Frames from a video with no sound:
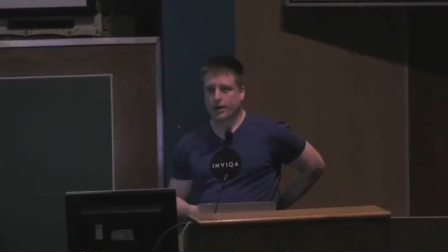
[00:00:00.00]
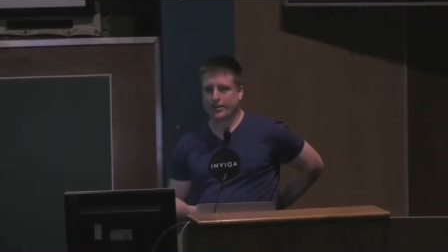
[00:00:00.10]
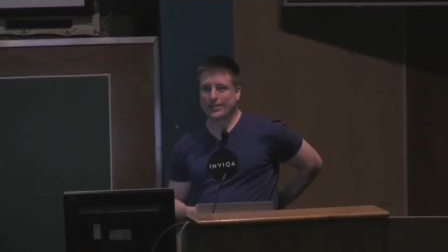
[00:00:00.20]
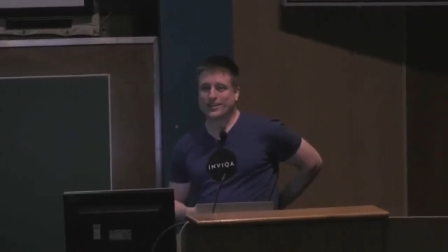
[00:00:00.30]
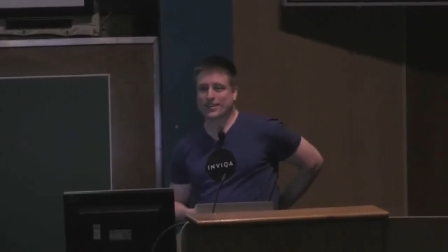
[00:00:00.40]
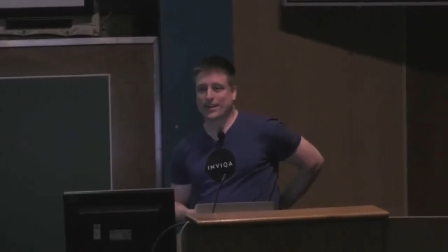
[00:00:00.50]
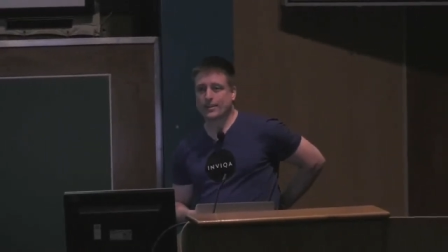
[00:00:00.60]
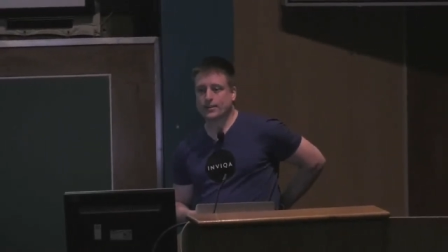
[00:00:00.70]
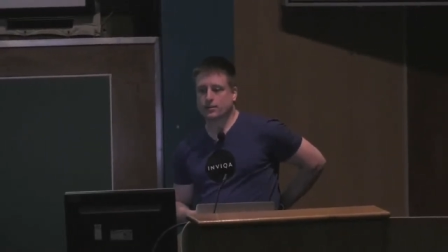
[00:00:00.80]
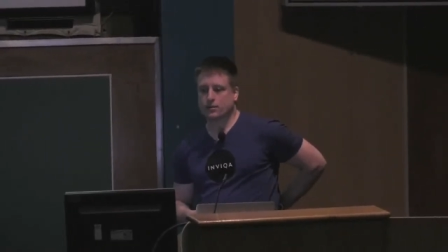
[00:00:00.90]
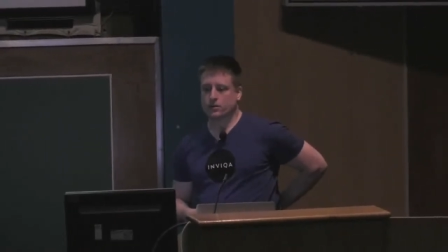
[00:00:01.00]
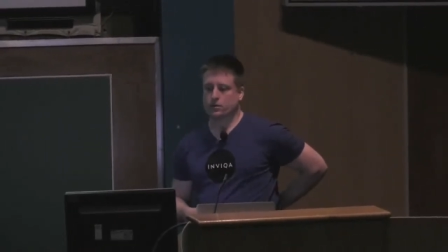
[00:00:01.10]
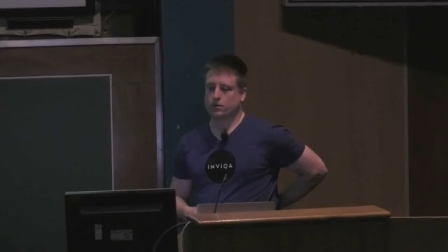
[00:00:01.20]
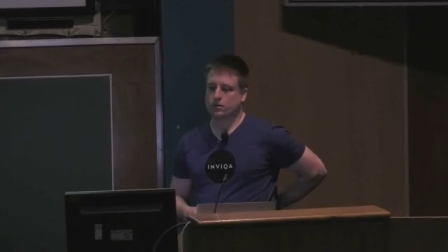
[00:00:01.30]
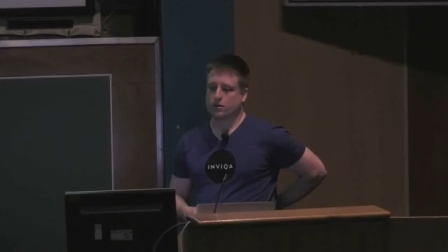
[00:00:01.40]
In this case,
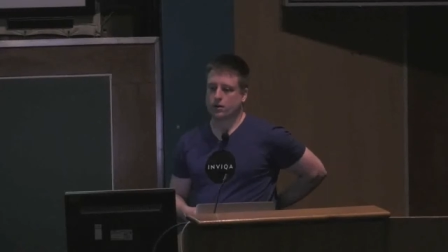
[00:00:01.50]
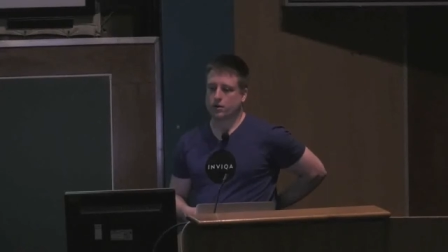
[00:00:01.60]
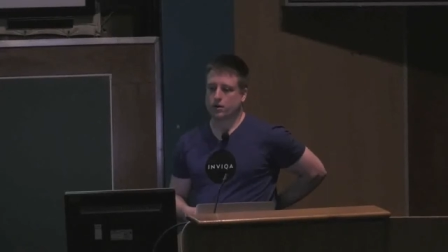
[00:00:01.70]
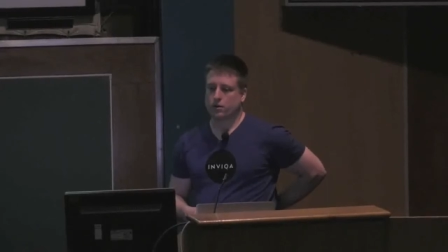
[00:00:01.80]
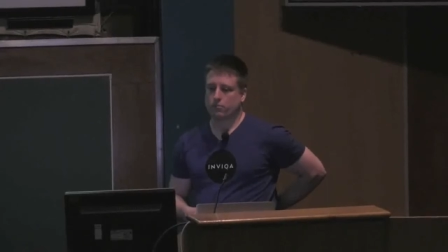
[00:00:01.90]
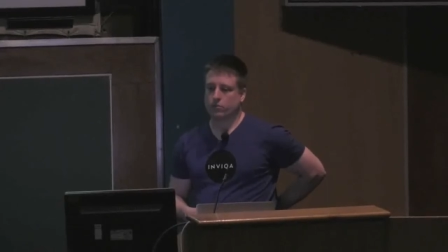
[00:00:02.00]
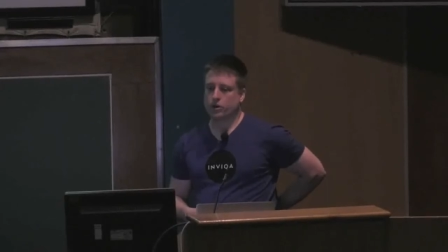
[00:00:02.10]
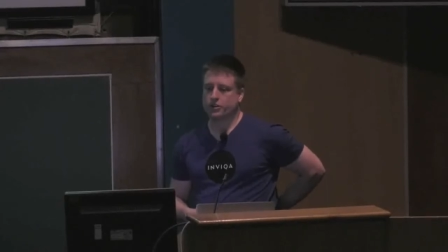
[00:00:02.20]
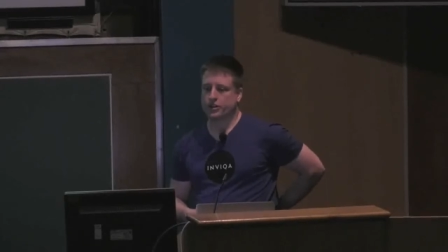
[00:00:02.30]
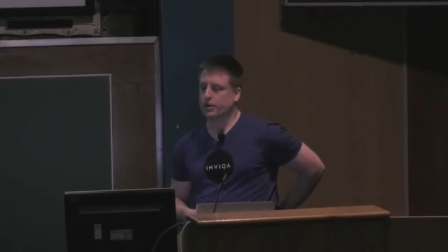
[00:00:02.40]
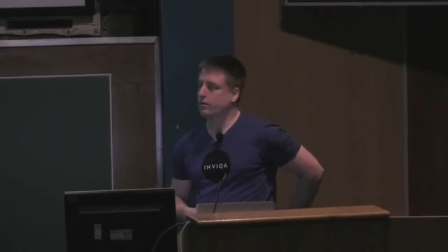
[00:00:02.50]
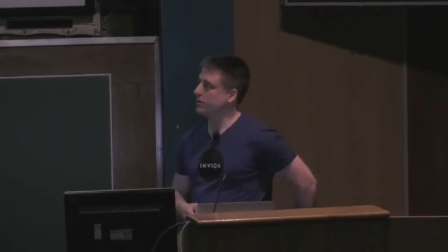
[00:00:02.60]
merging